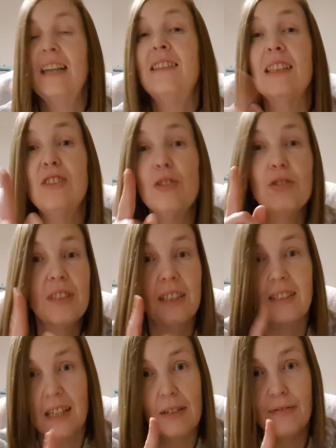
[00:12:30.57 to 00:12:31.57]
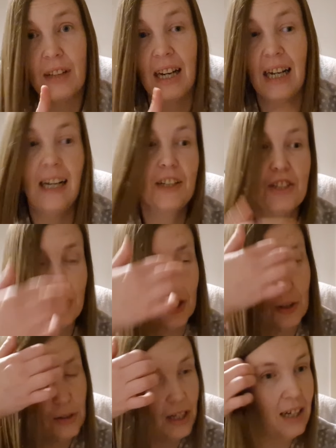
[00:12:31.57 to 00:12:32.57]
I did not deserve that, actually,
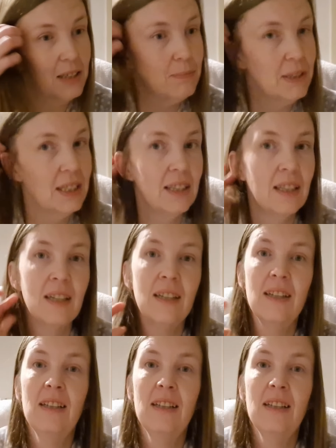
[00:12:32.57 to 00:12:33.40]
because I had been,